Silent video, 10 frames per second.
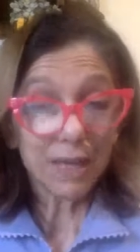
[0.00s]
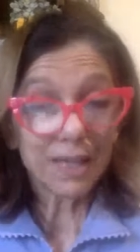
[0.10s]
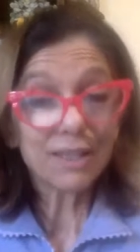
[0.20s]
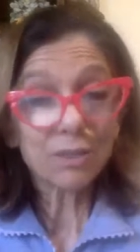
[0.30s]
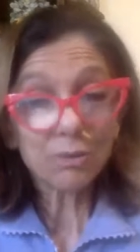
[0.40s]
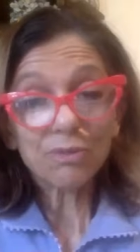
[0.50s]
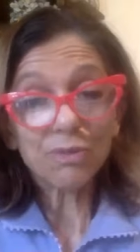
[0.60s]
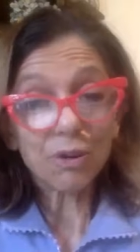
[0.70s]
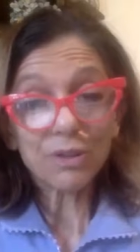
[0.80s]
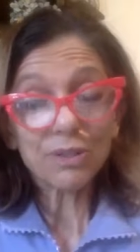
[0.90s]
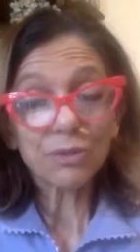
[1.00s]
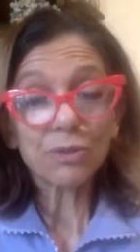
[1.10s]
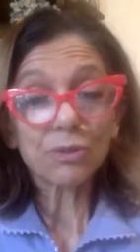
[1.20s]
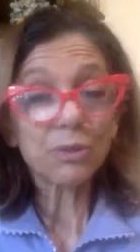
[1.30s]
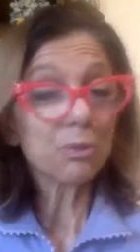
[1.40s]
get into a forest or
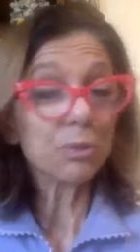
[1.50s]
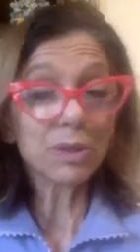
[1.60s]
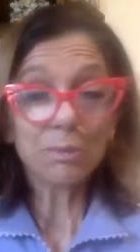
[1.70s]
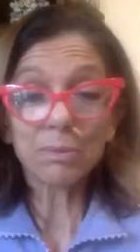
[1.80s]
into a wood,